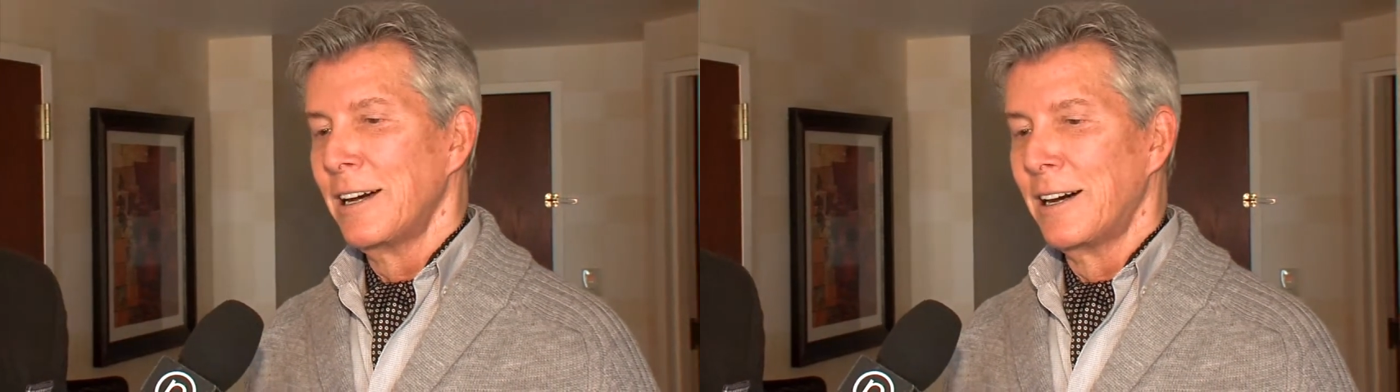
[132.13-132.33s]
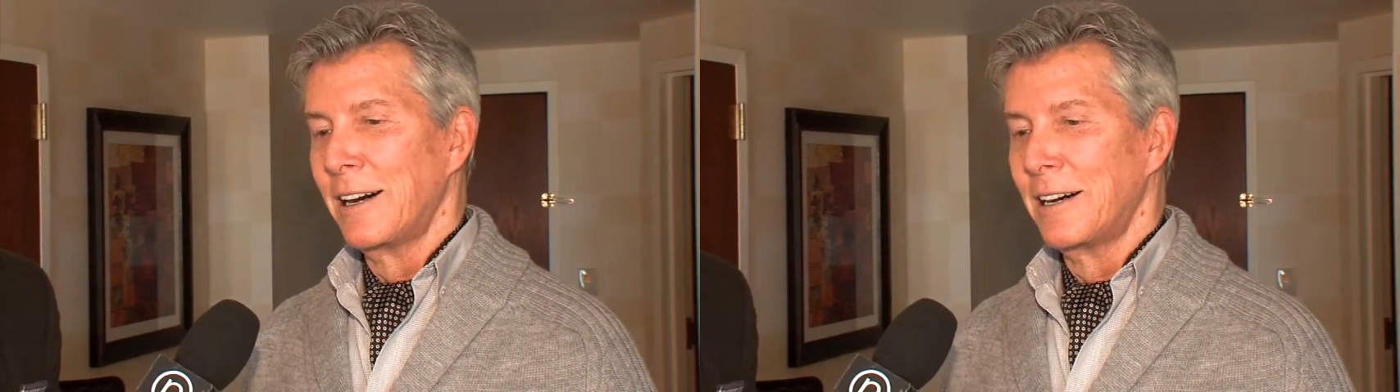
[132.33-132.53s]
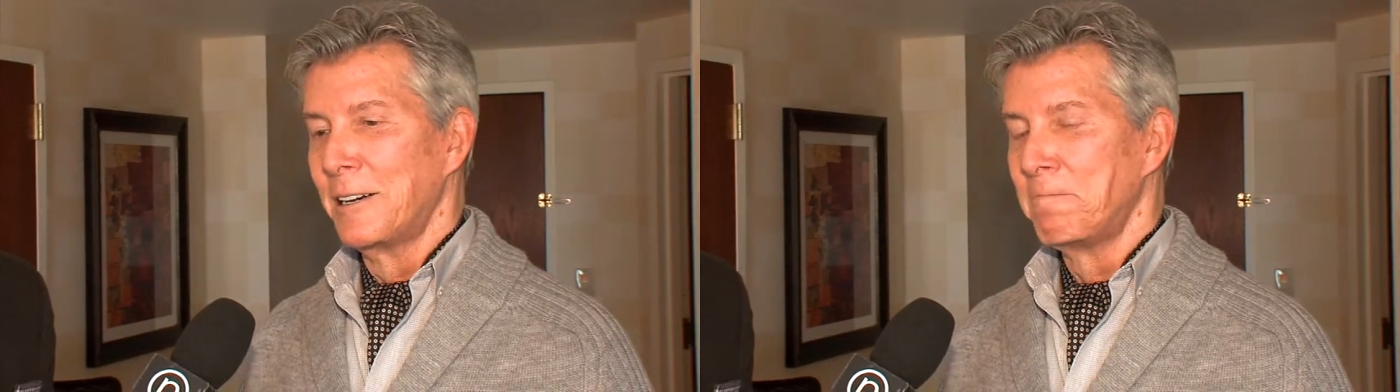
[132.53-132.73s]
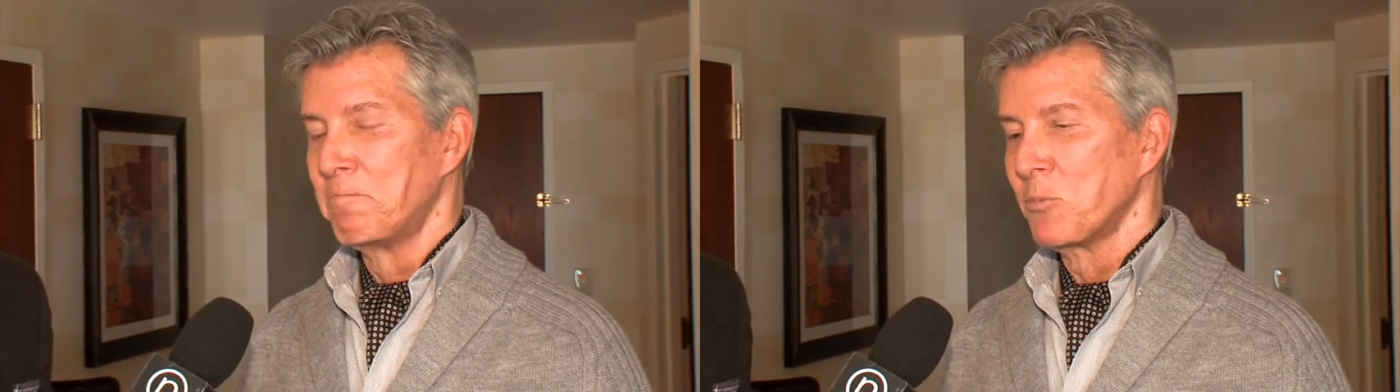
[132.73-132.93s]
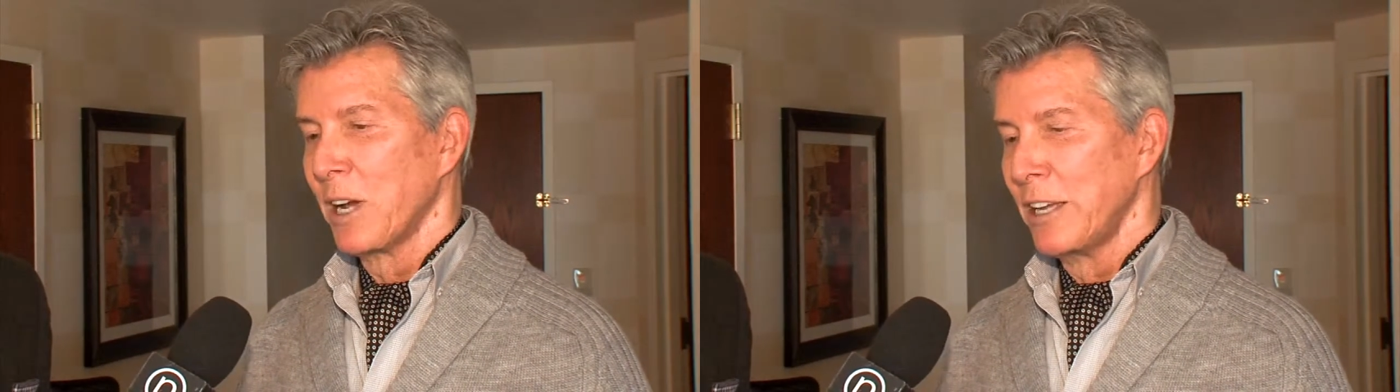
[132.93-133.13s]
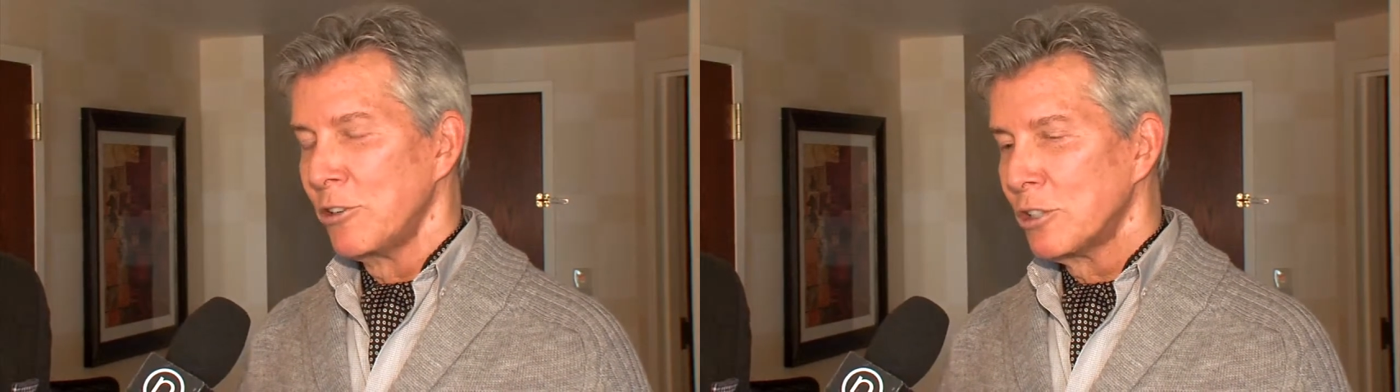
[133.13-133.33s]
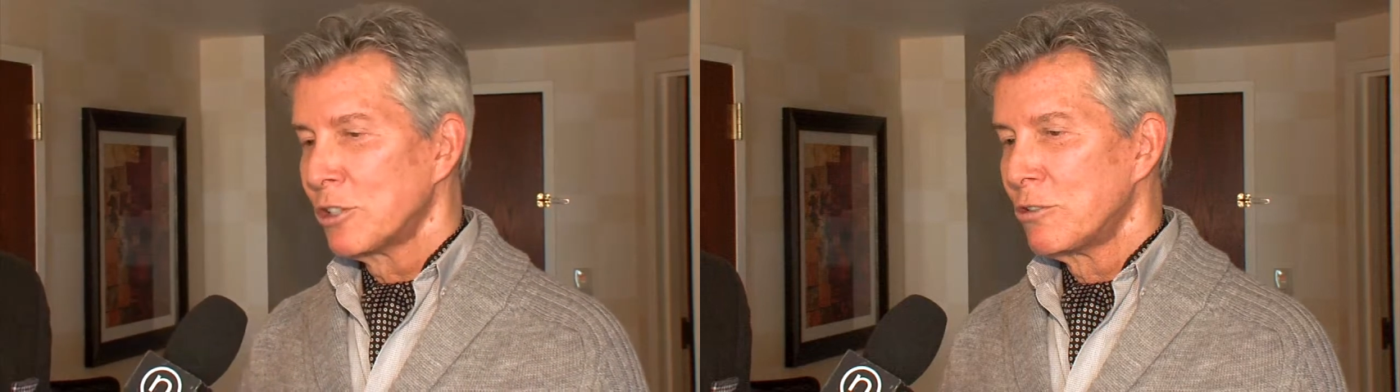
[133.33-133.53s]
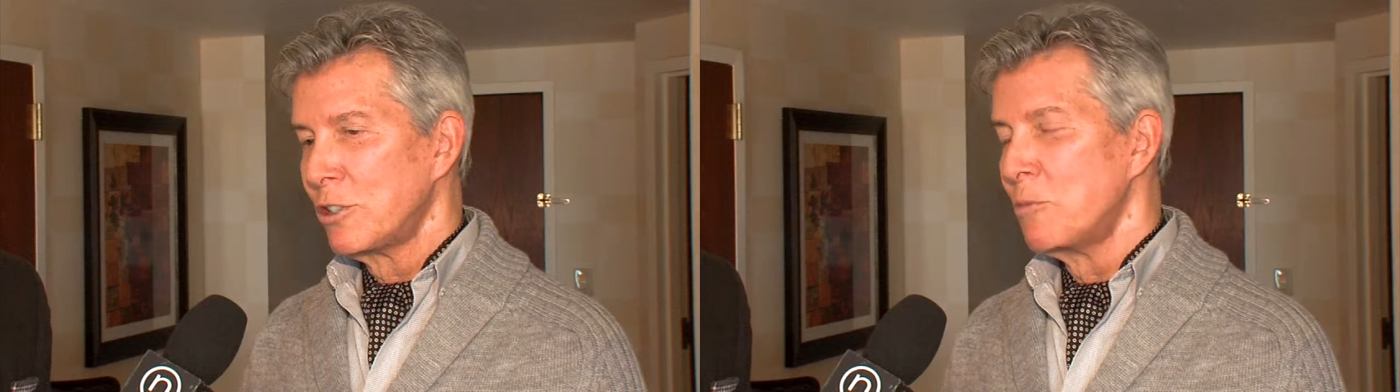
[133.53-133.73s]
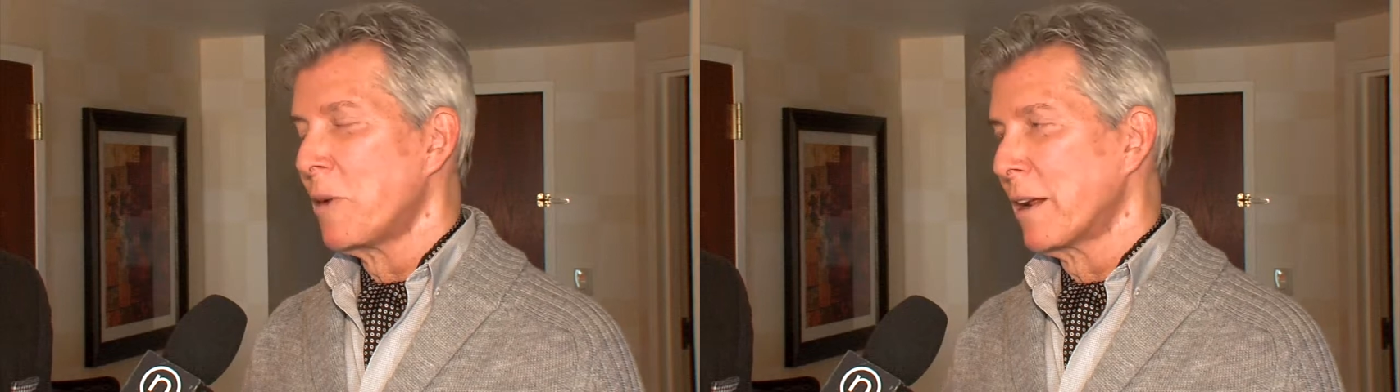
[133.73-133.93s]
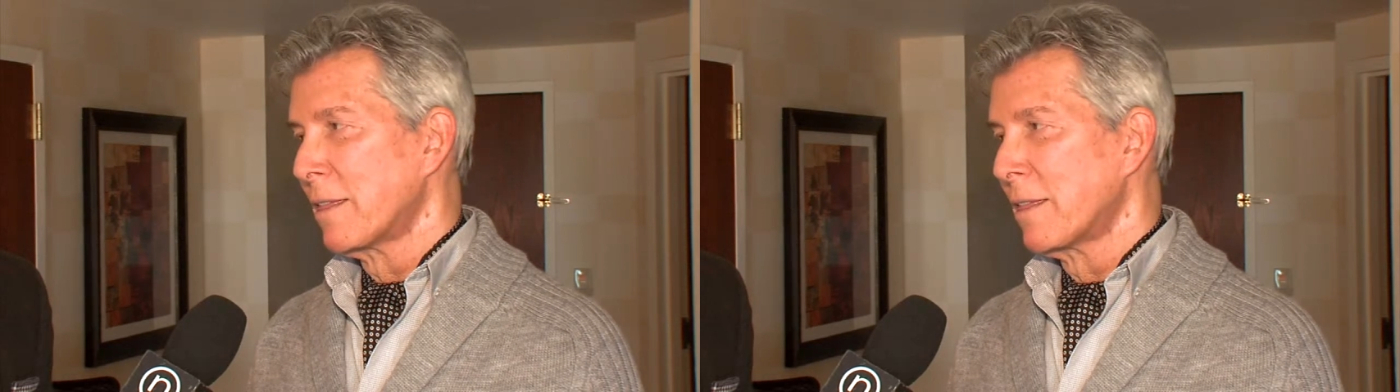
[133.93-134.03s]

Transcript: I usually do my